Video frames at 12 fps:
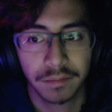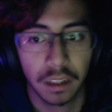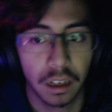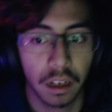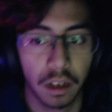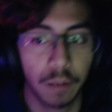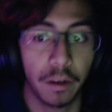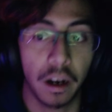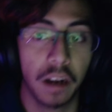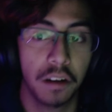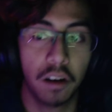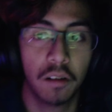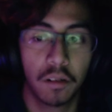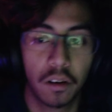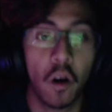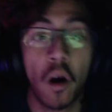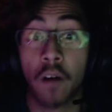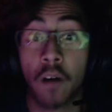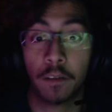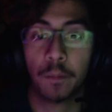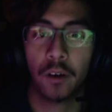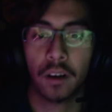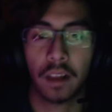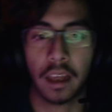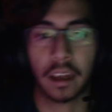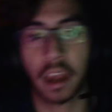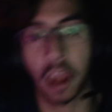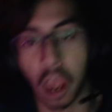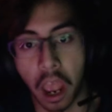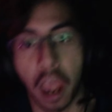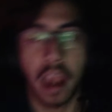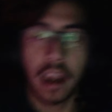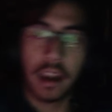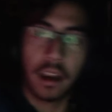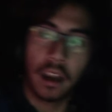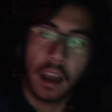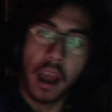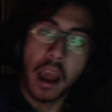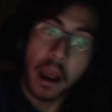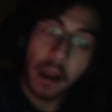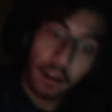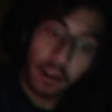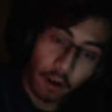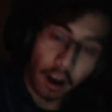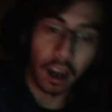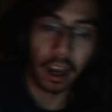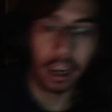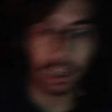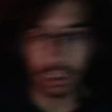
But don't go overboard. Like, grind,